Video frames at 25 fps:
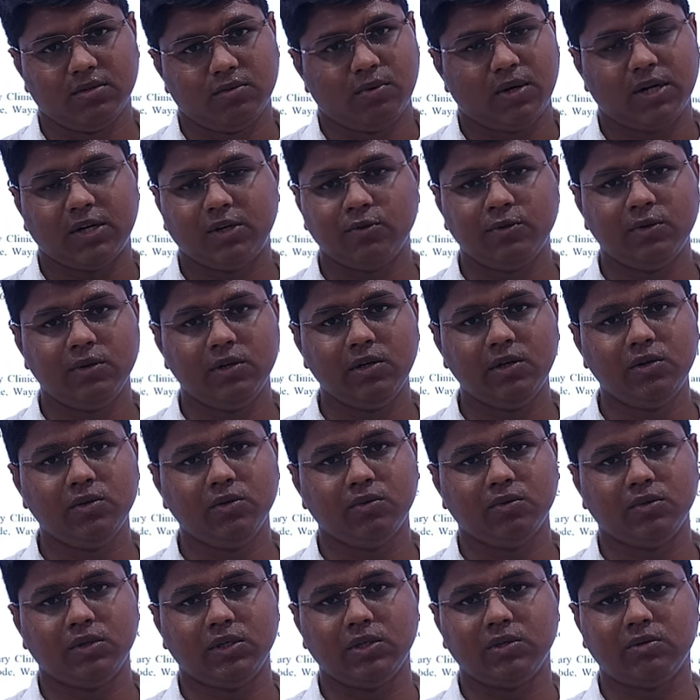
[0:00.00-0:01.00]
What you
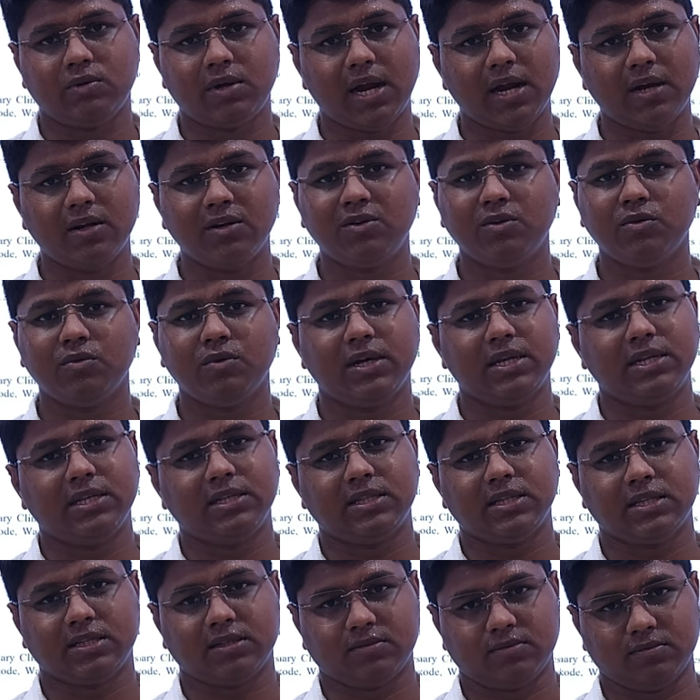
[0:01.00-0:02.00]
will do? You can't do
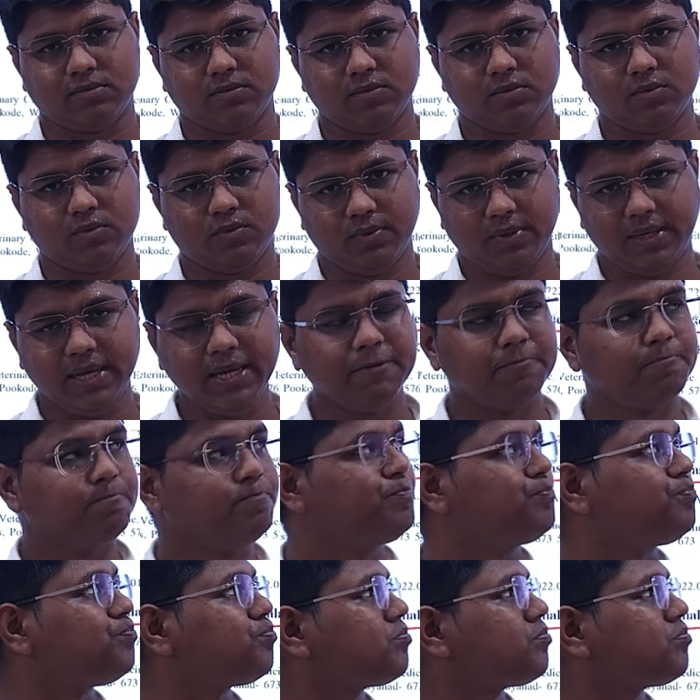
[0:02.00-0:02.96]
anything. Okay.